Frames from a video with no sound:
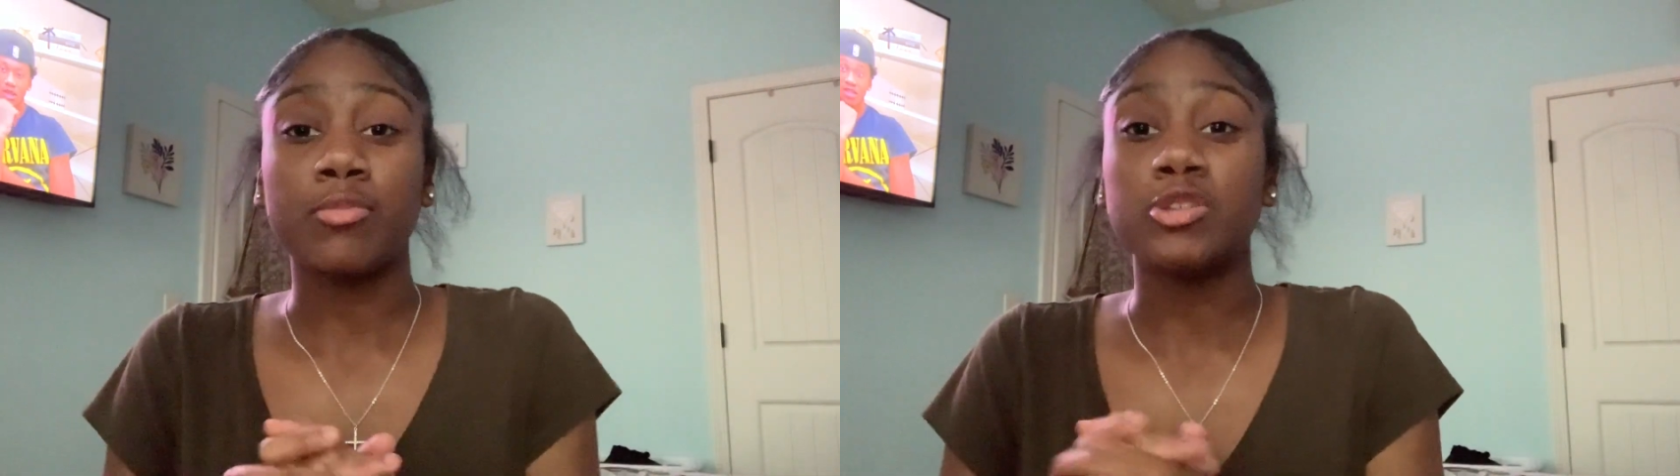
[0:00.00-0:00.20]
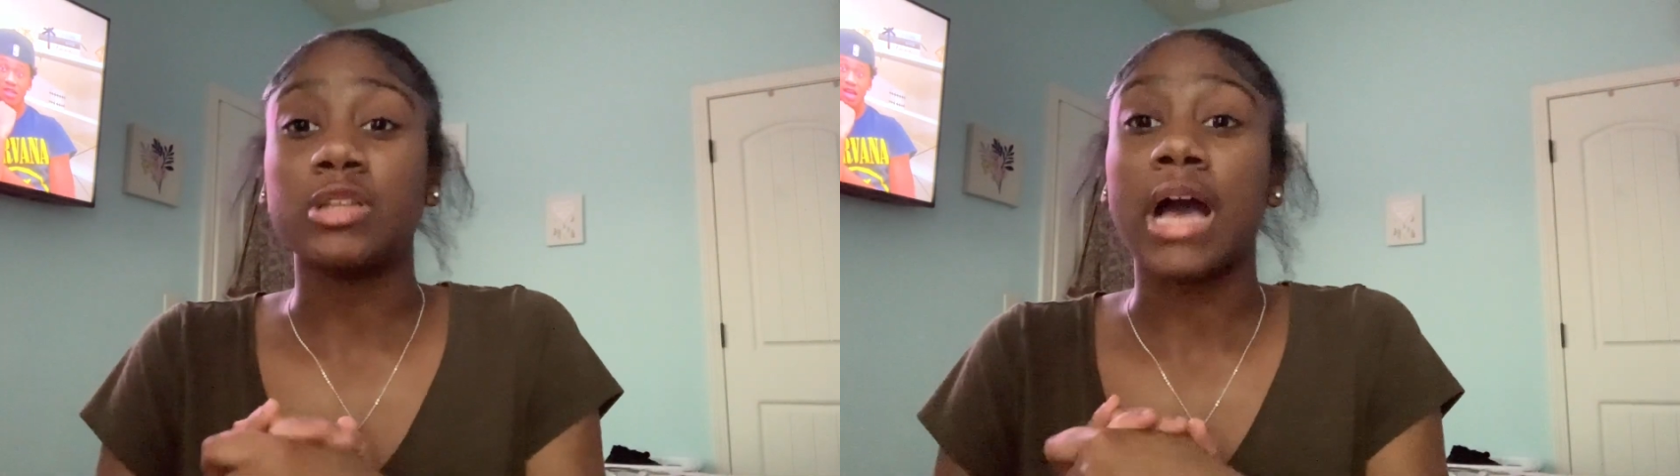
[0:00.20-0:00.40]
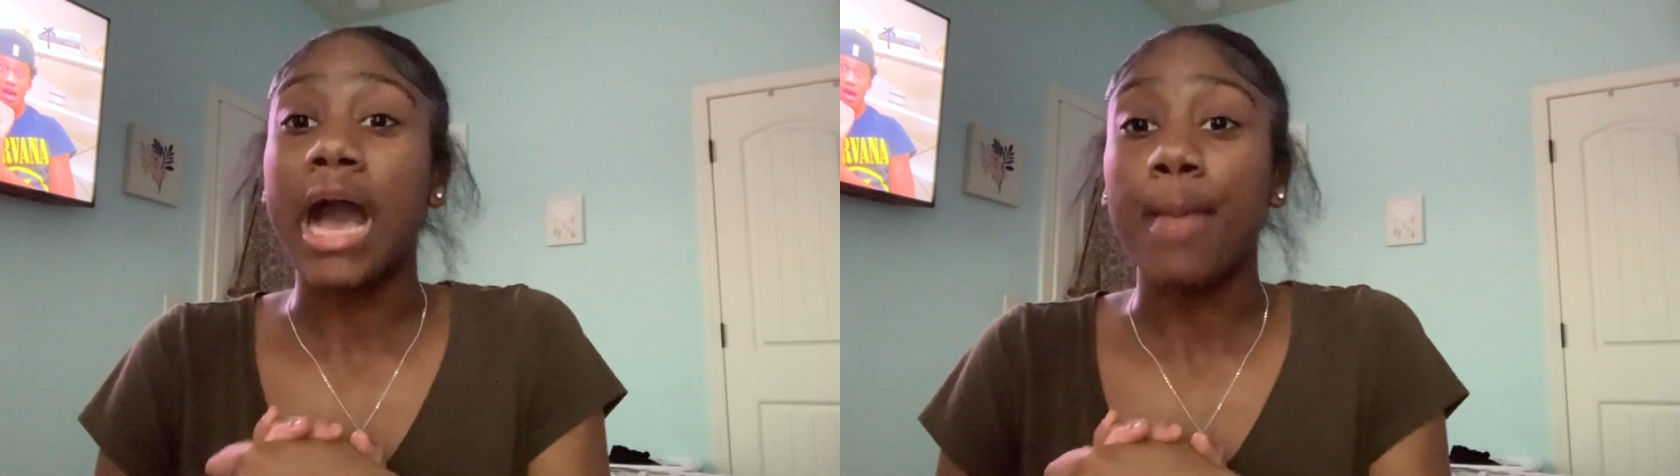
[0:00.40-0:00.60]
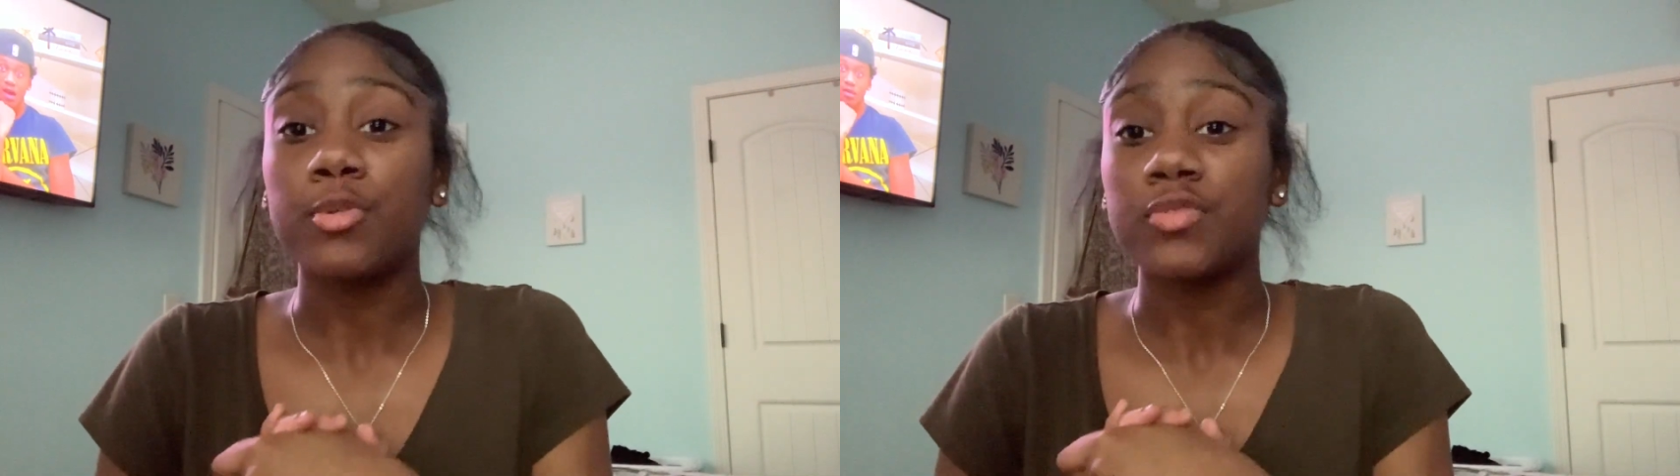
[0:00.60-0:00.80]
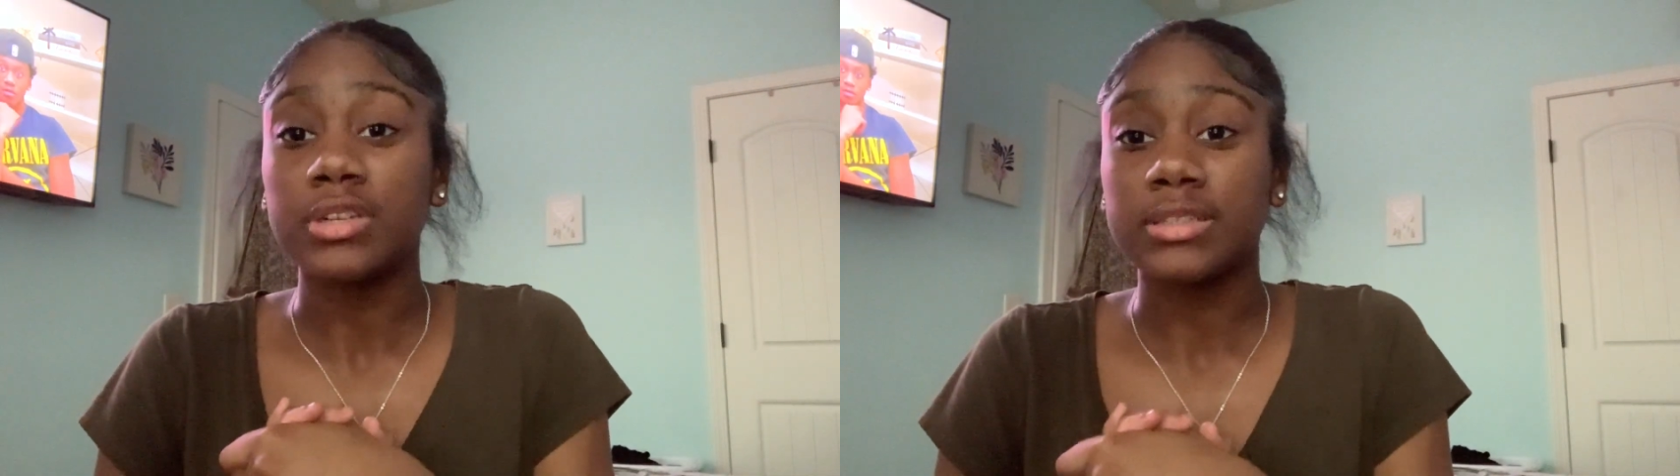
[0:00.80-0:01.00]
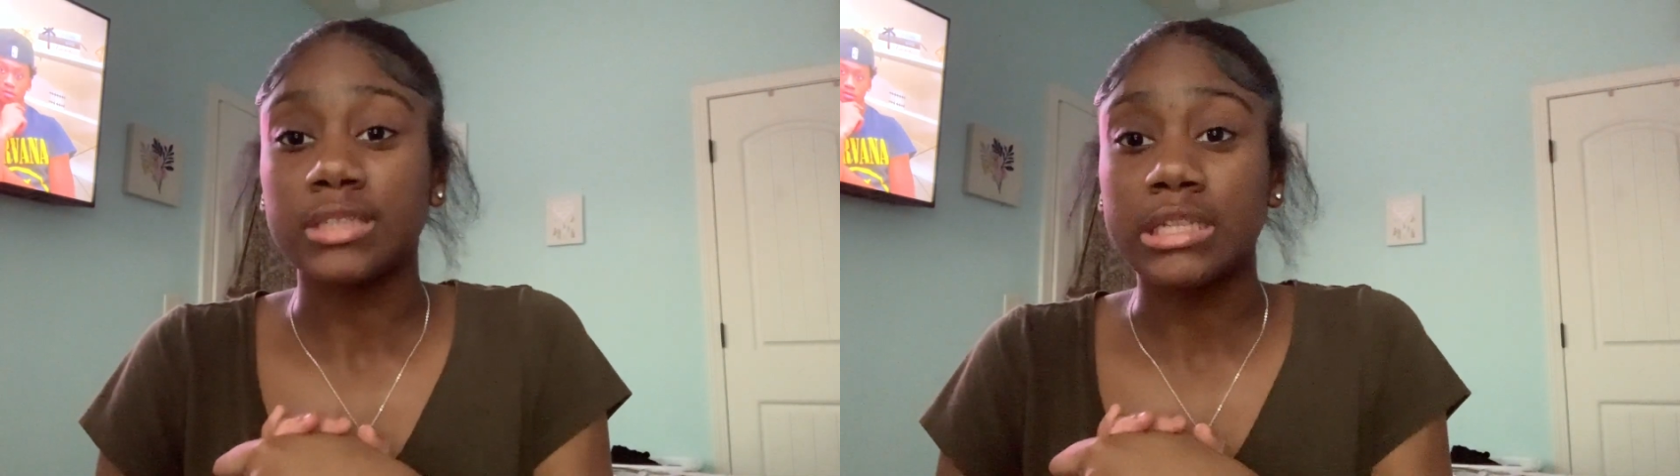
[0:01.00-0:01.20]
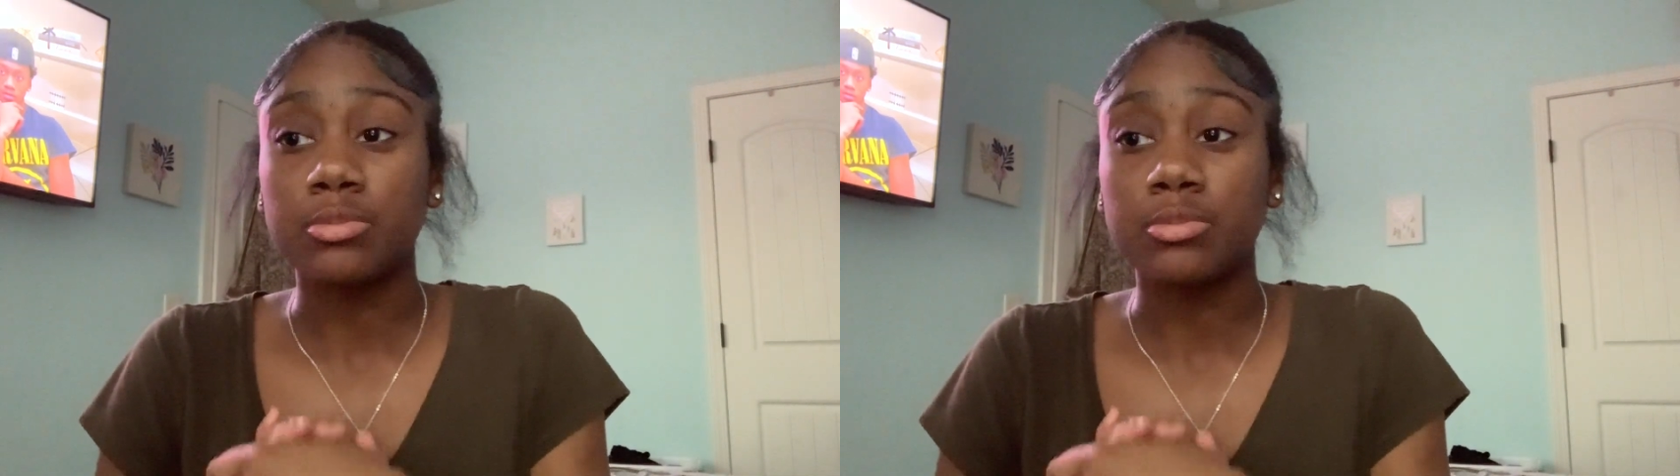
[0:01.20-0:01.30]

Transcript: We used to hop over the seats.